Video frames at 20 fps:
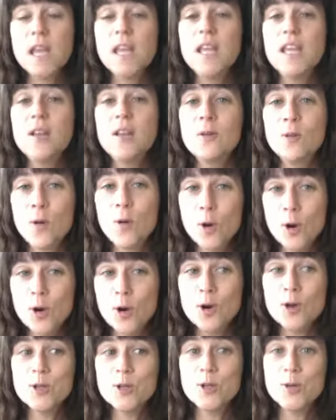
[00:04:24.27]
in
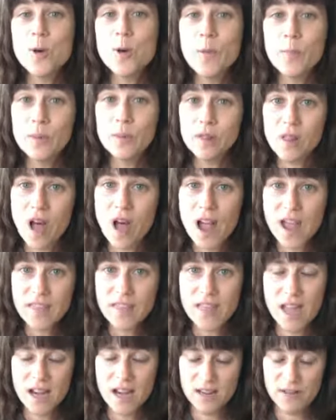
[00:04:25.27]
order to apply
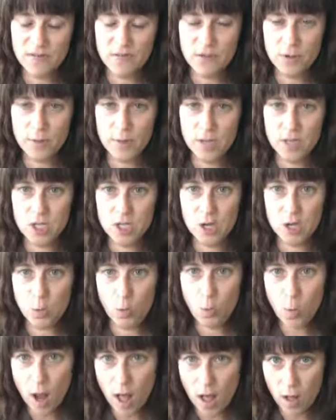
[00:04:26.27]
that
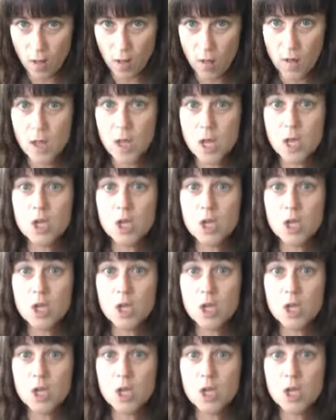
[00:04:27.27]
information well